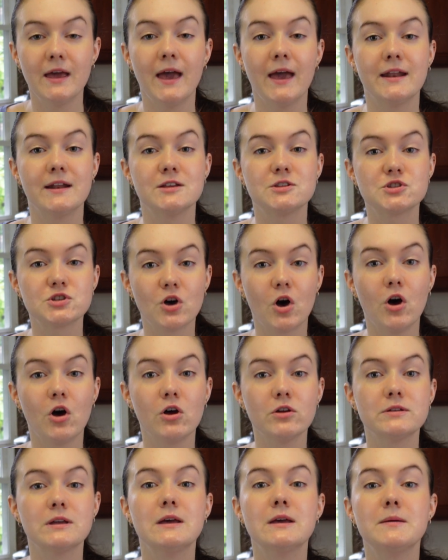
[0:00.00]
And it's
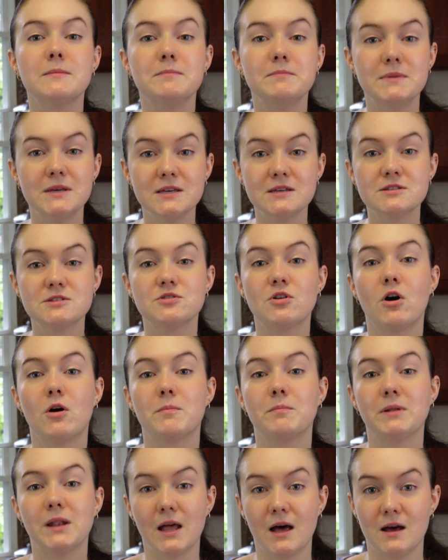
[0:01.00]
called mise
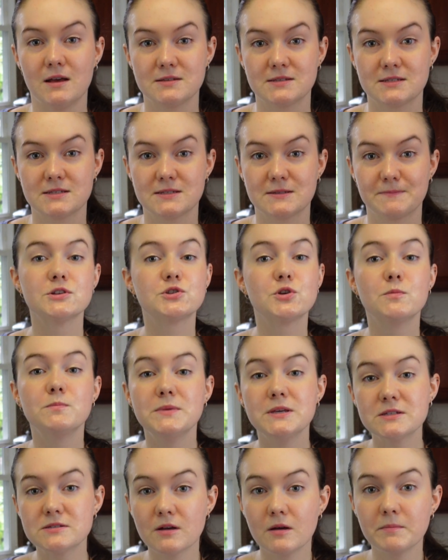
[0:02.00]
en place. So
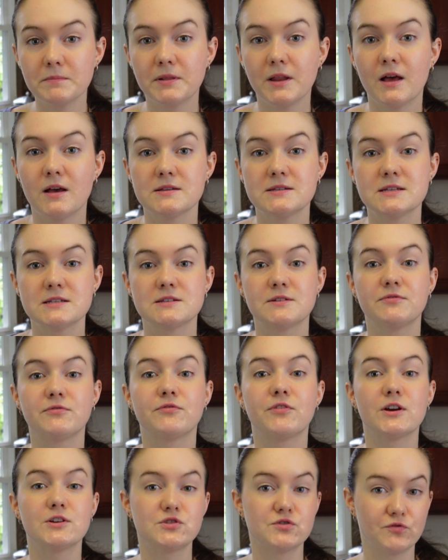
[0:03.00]
mise en place is a
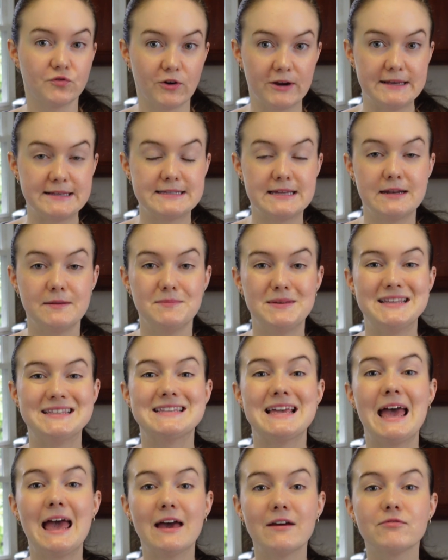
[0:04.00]
French phrase and it
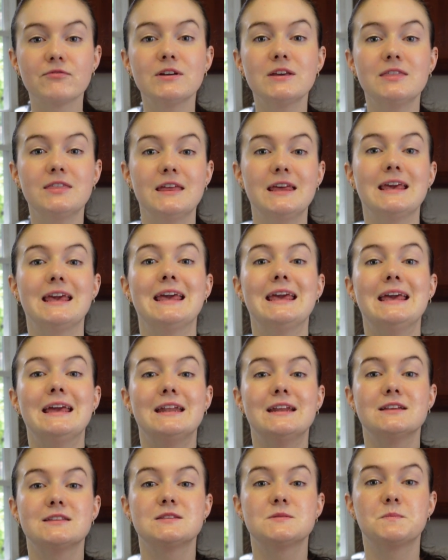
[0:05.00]
means everything
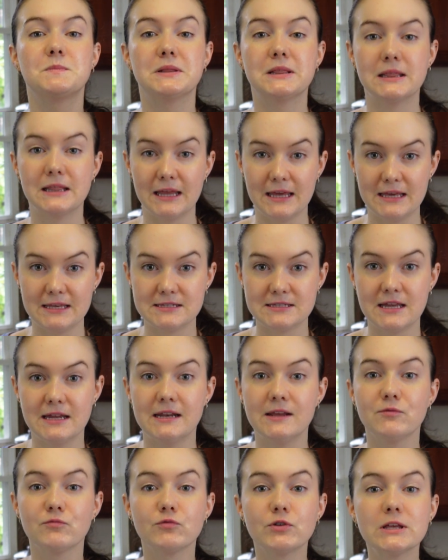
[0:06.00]
in its place.
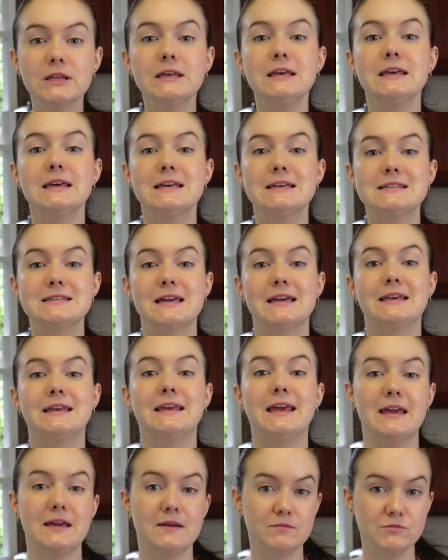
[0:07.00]
And it really is a
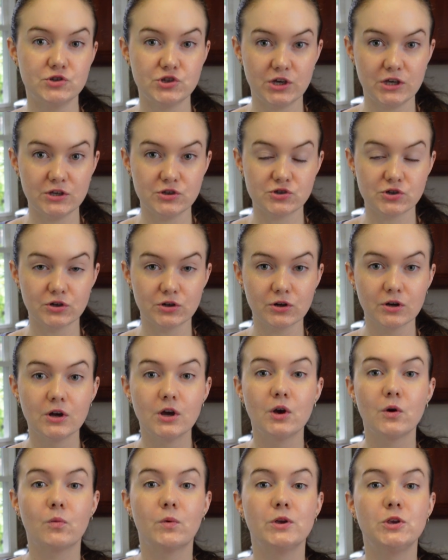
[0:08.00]
game changer
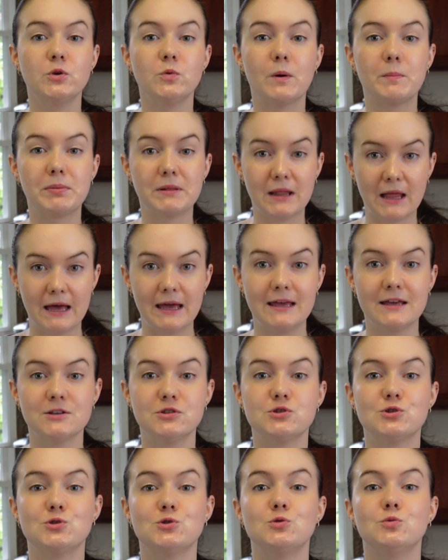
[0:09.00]
when you apply
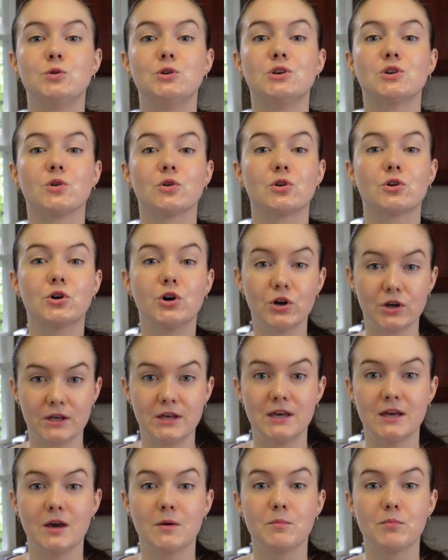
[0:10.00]
it to your
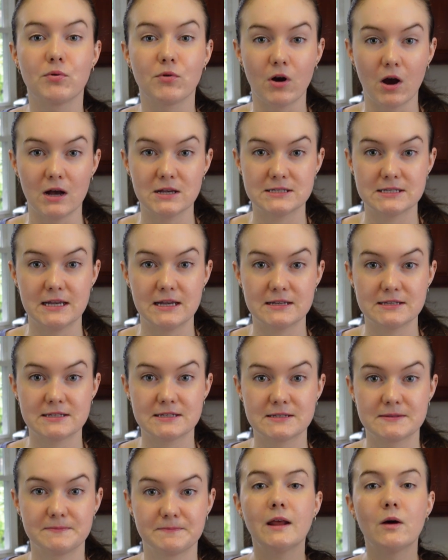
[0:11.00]
cooking
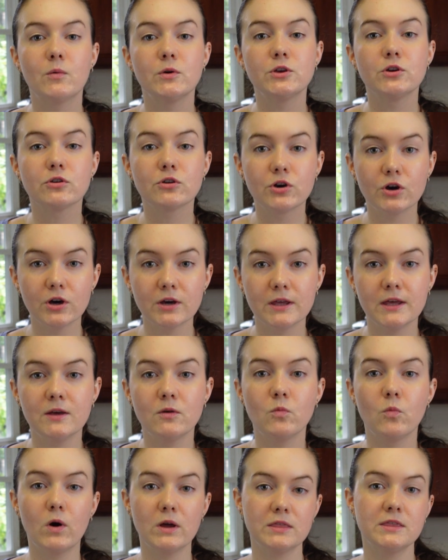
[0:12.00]
process. Now, when you're
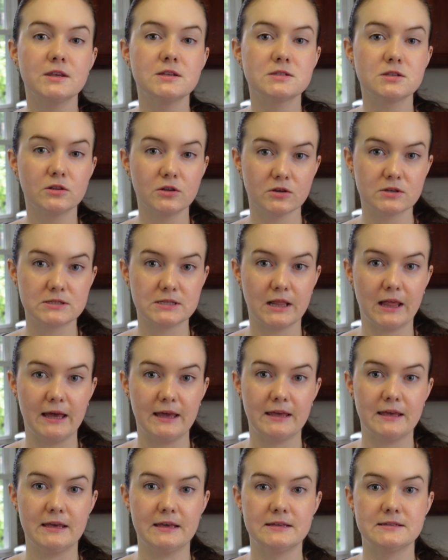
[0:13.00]
cooking, what this looks
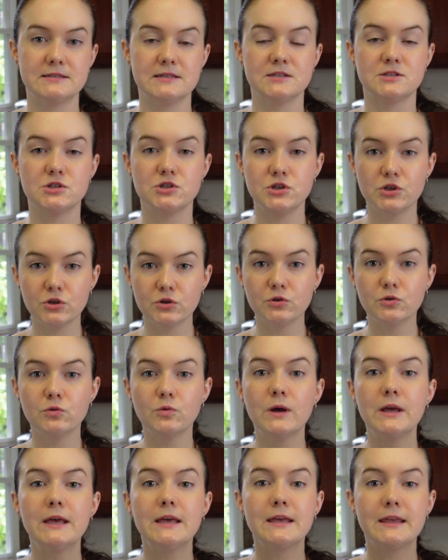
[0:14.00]
like is it's
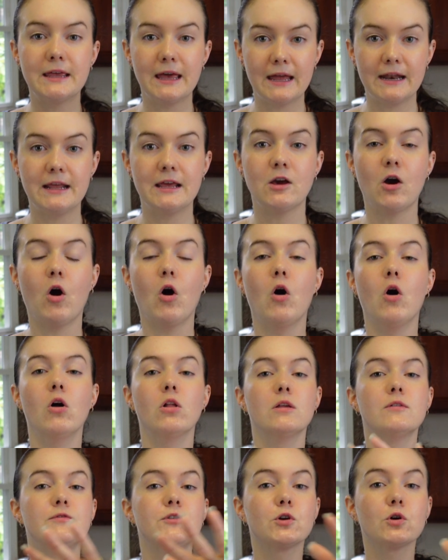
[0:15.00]
you getting
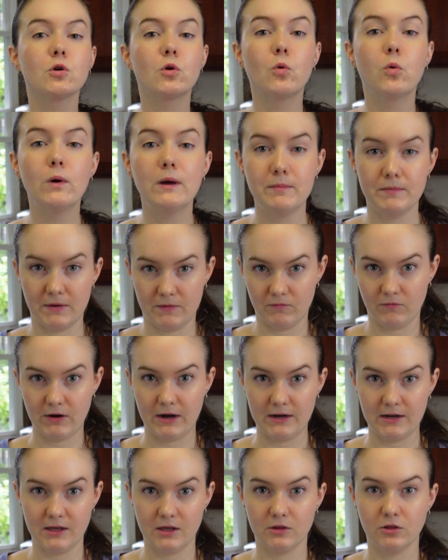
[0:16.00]
all of your equipment
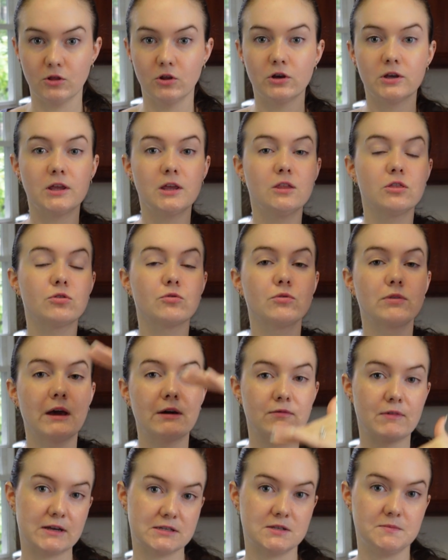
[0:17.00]
ready, looking through
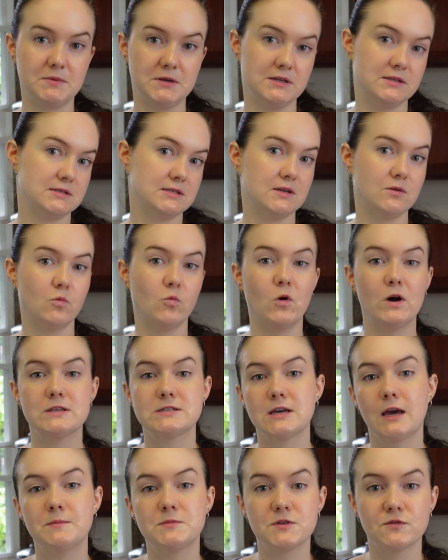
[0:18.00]
that recipe and seeing what
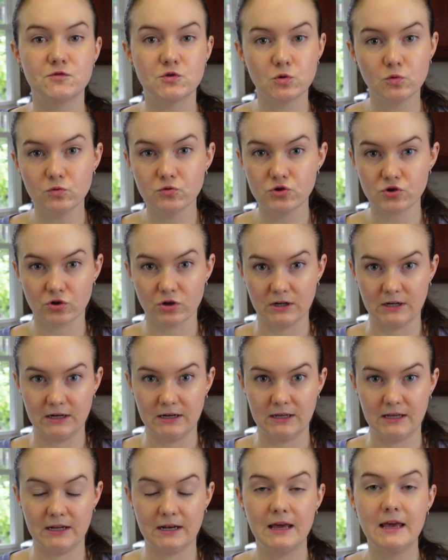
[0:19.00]
types of tools you're
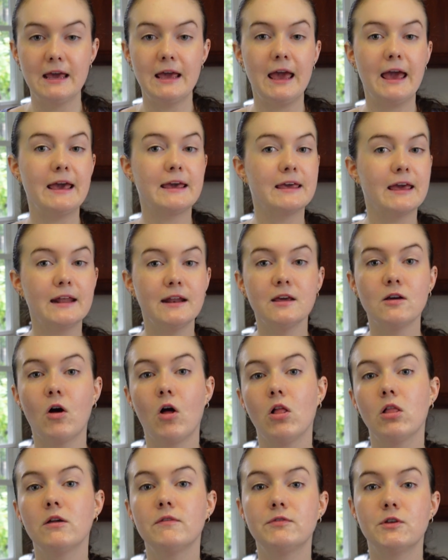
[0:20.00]
gonna need, and getting
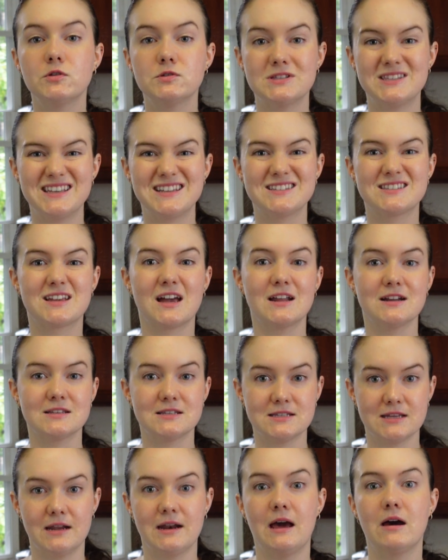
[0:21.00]
all of those things kind of
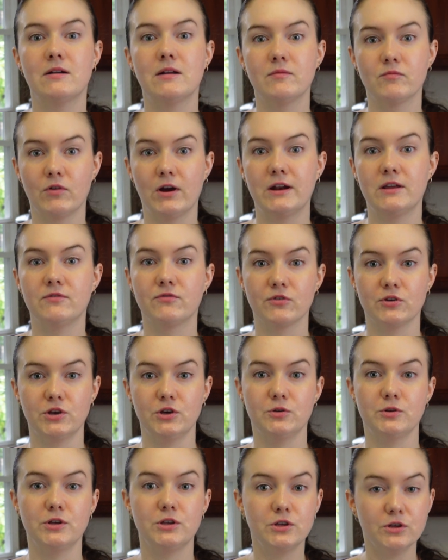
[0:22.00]
set out and ready for
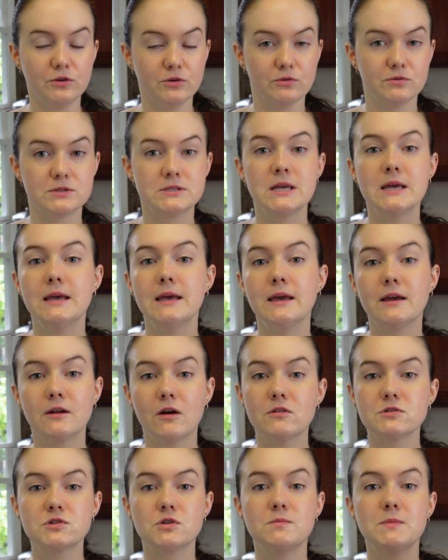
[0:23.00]
you to use. It
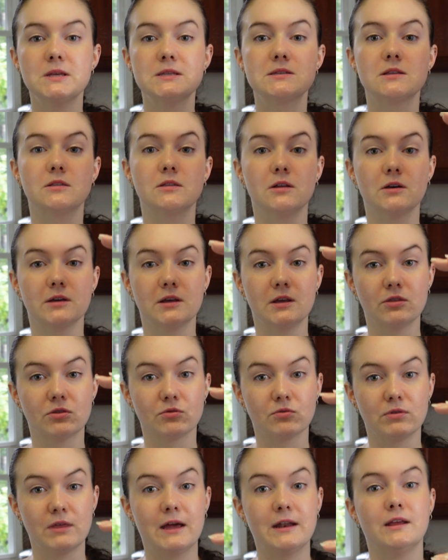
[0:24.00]
also means looking
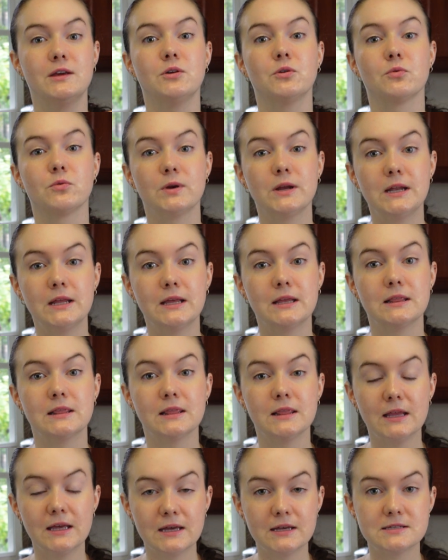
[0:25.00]
through that
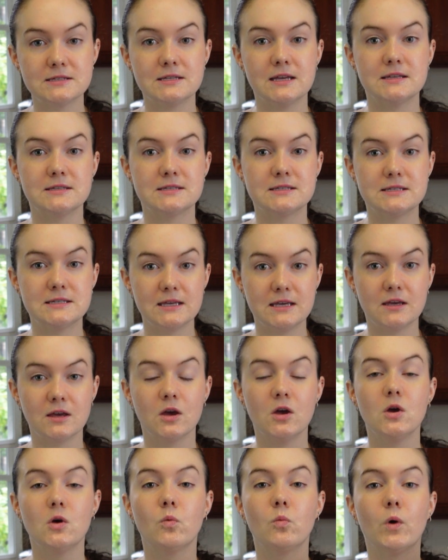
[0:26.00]
ingredient list and
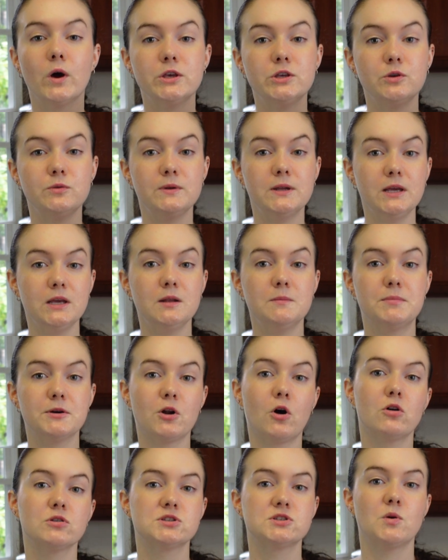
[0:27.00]
seeing what you need, but
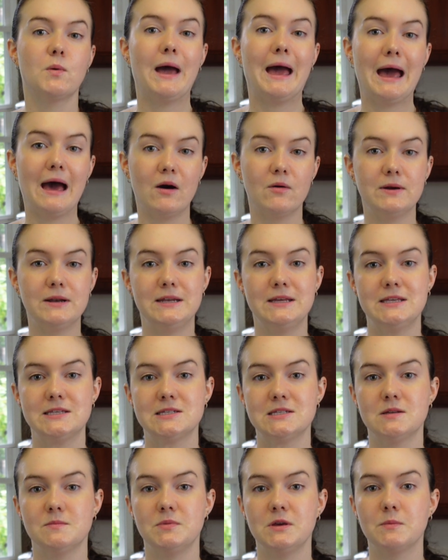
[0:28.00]
also how it
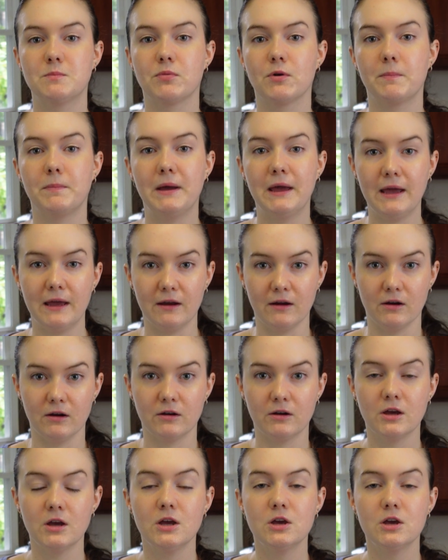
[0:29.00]
needs to be prepared.